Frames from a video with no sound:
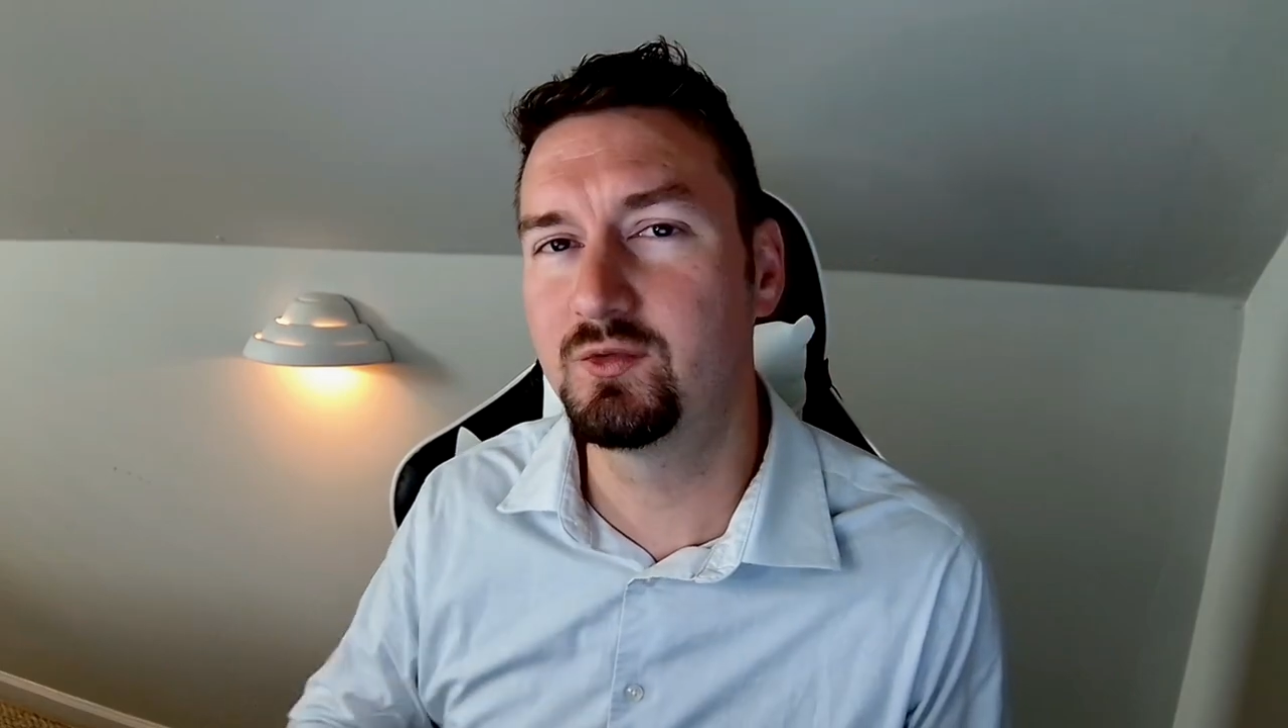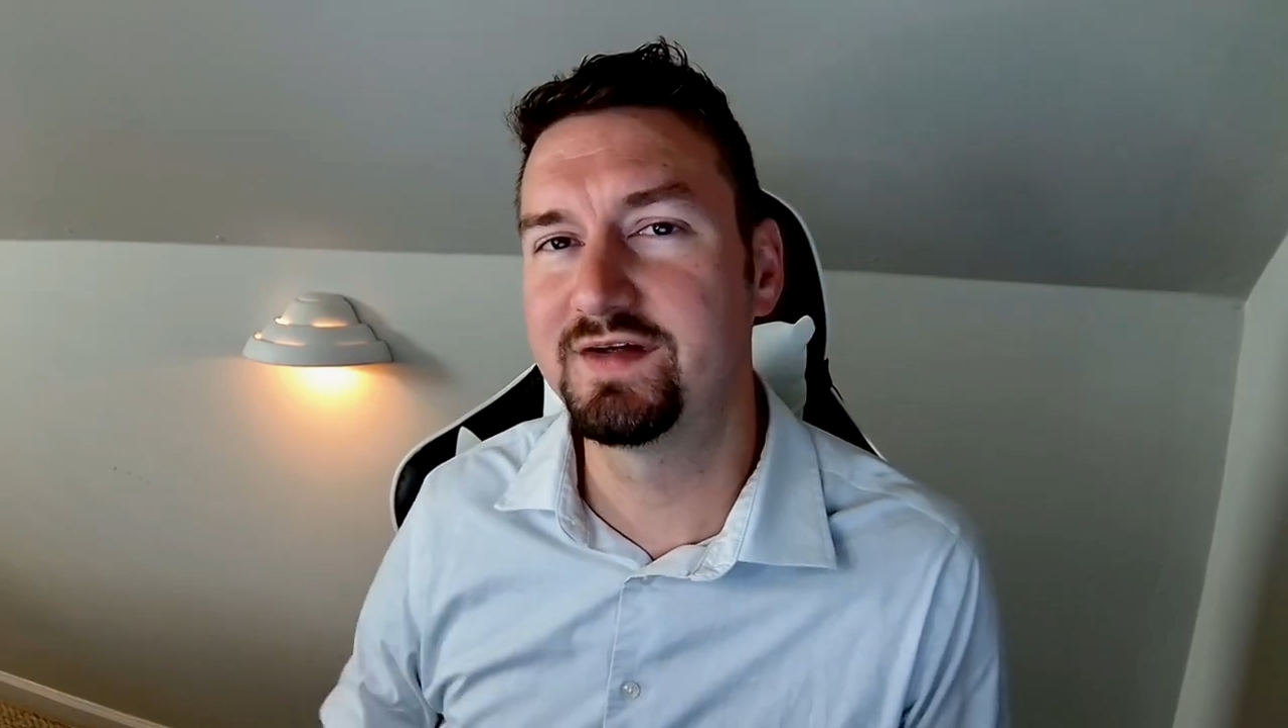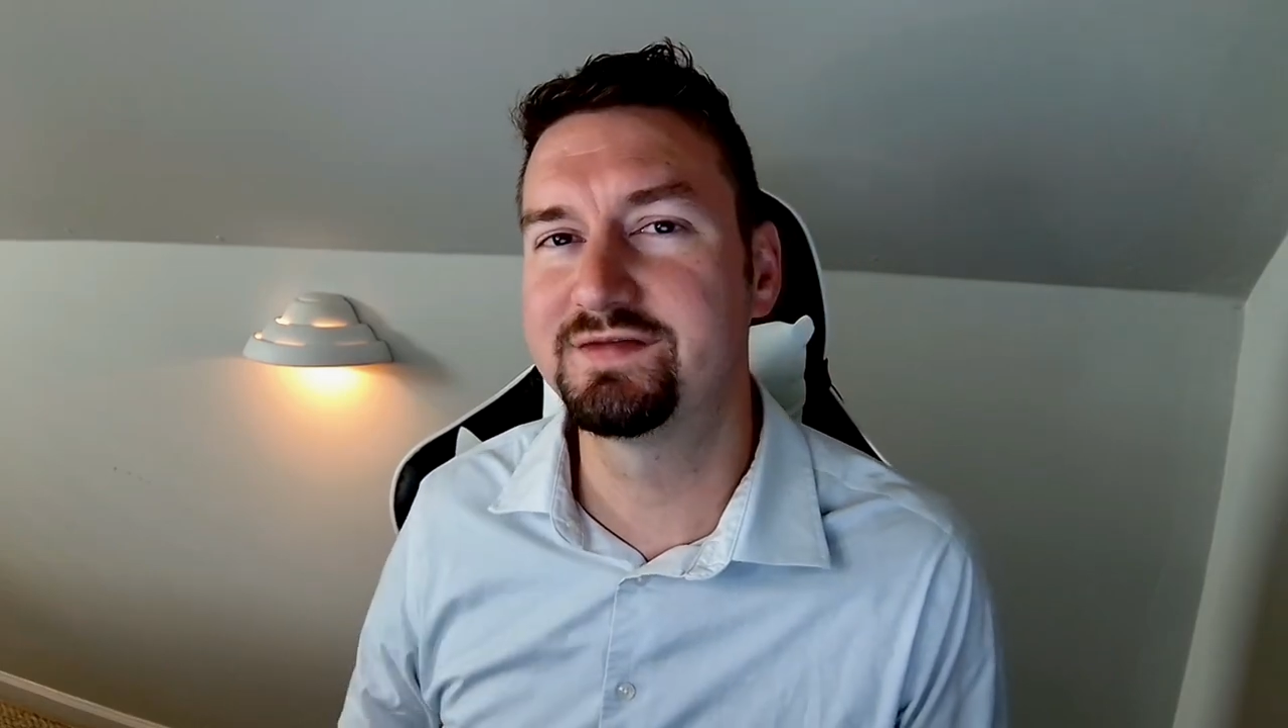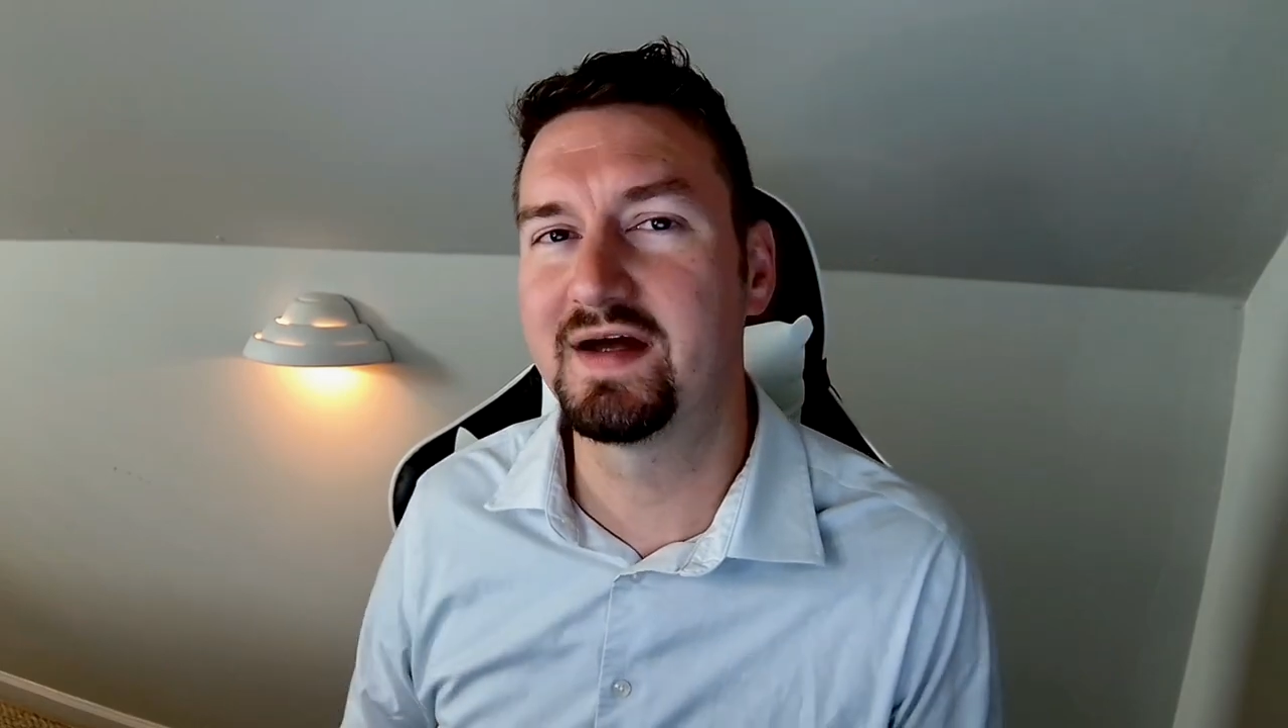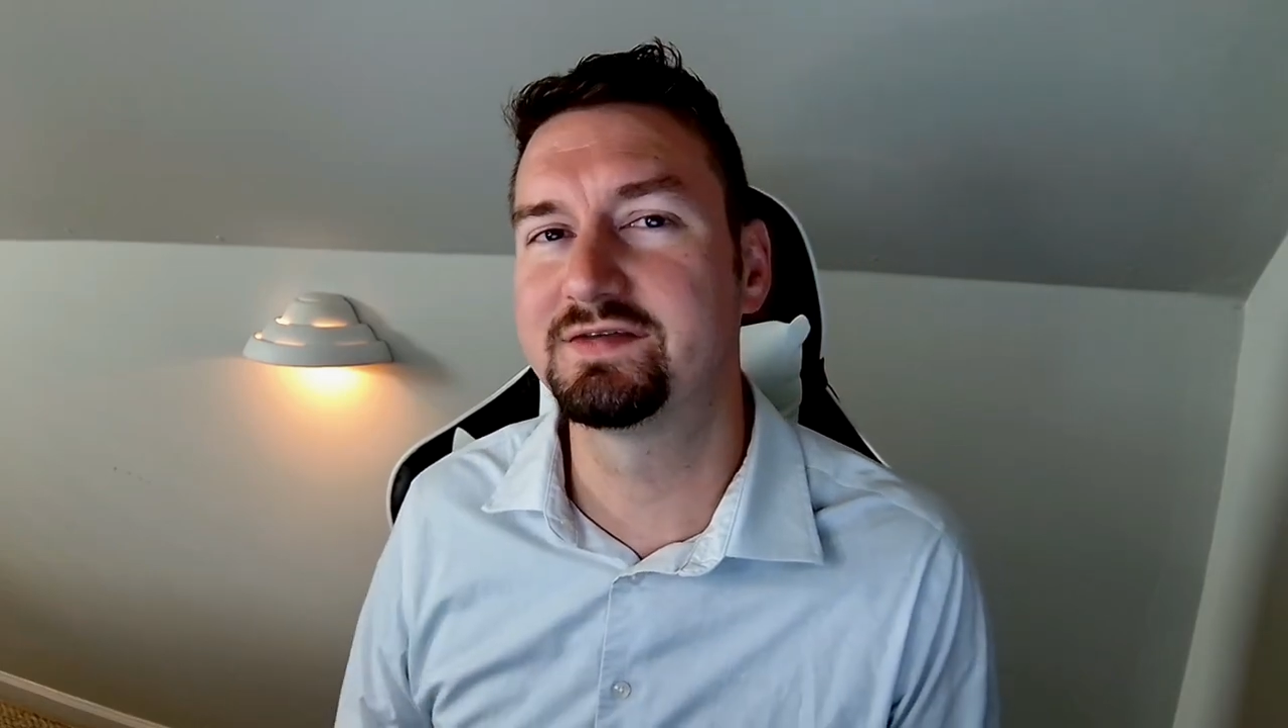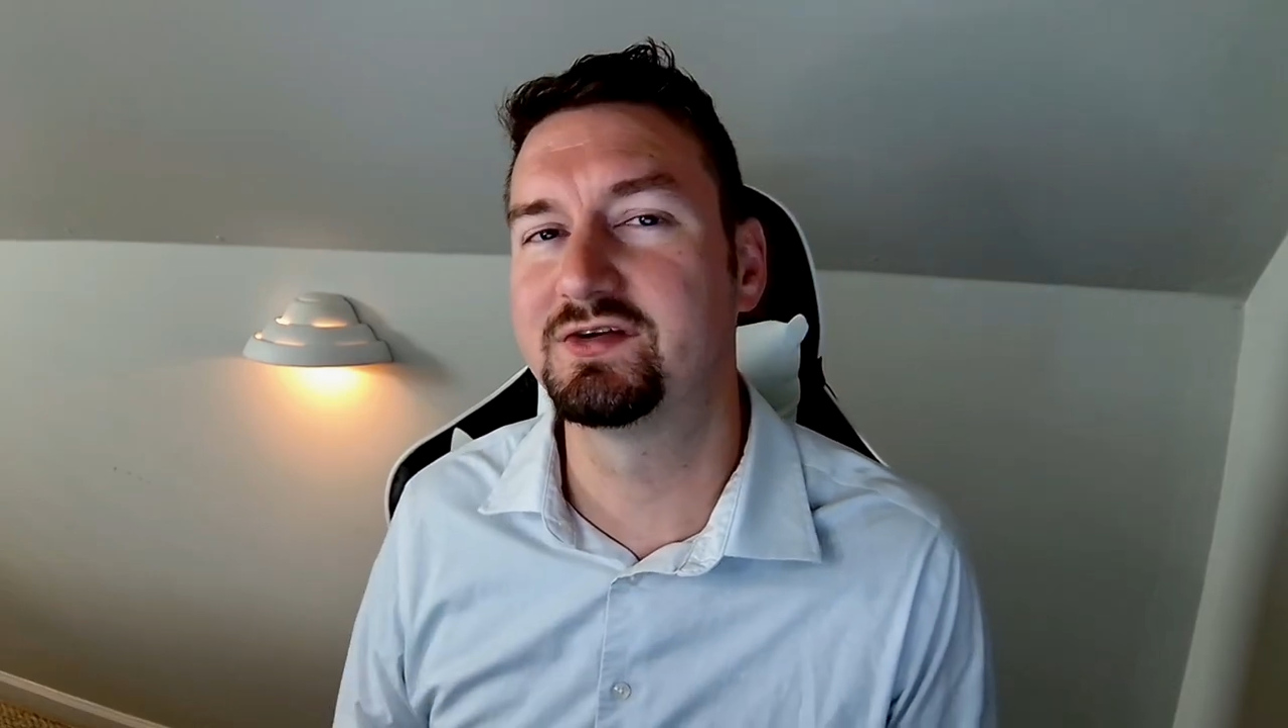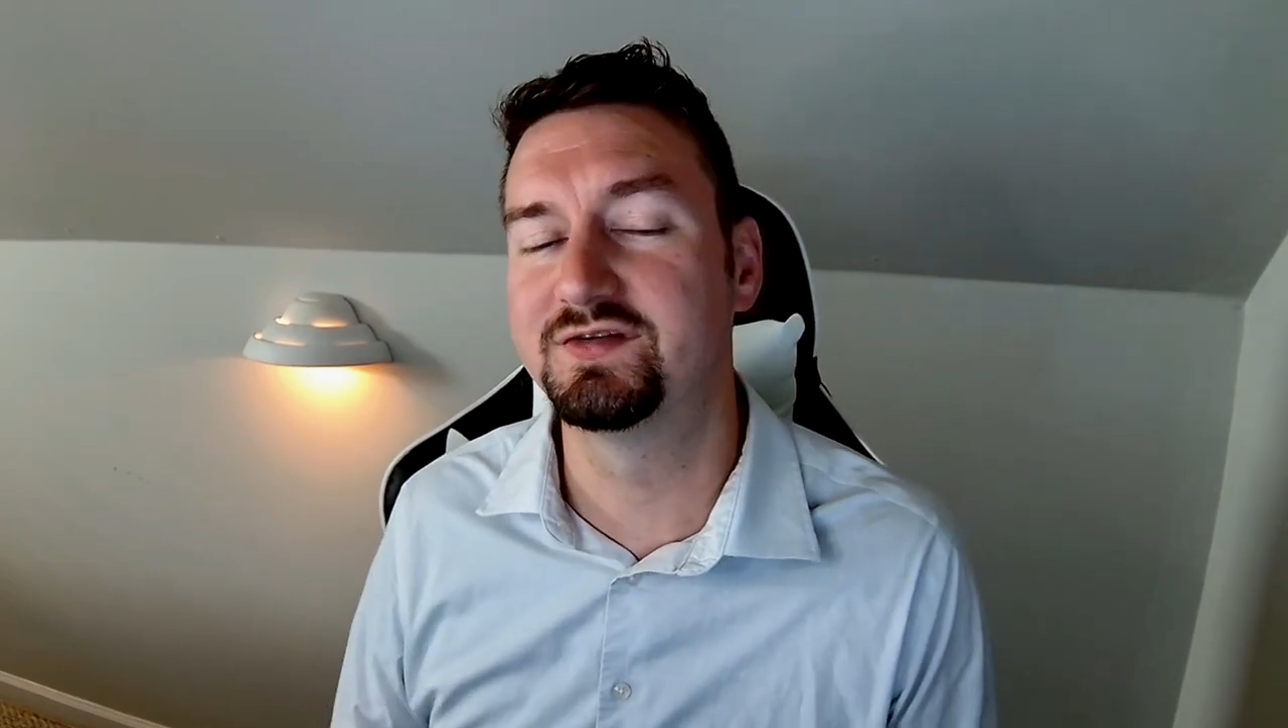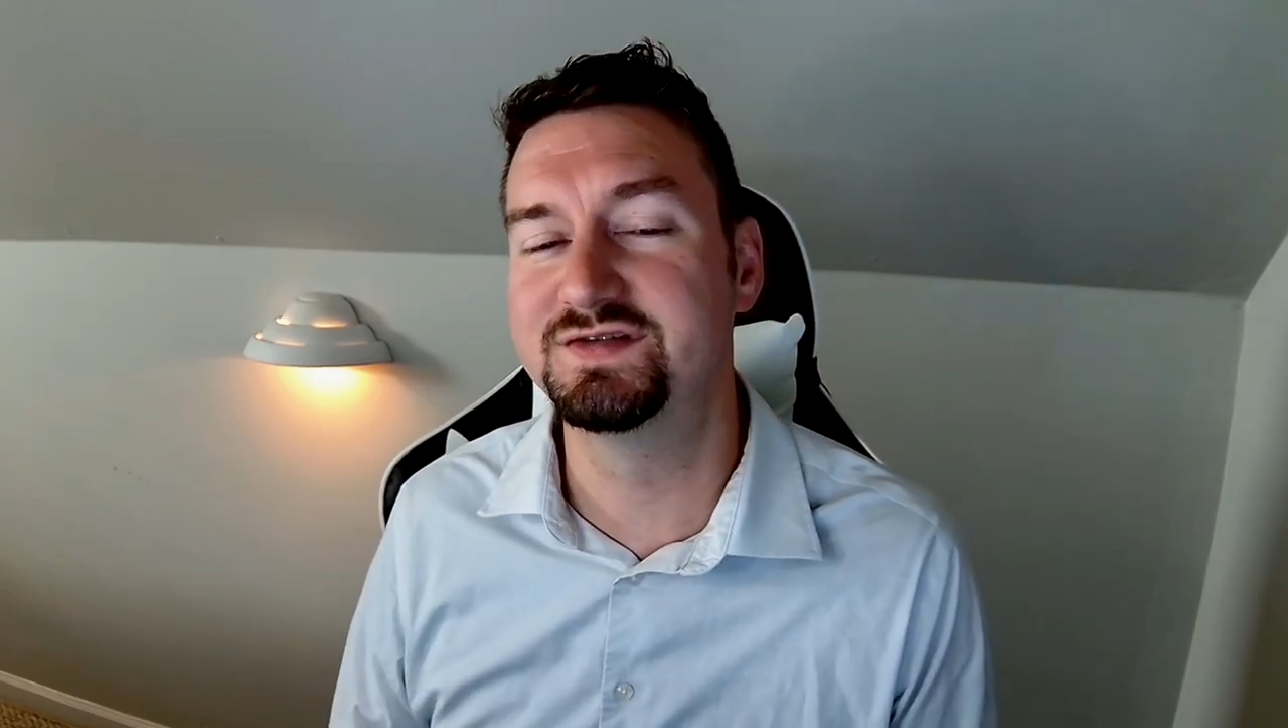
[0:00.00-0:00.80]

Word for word: risk factor is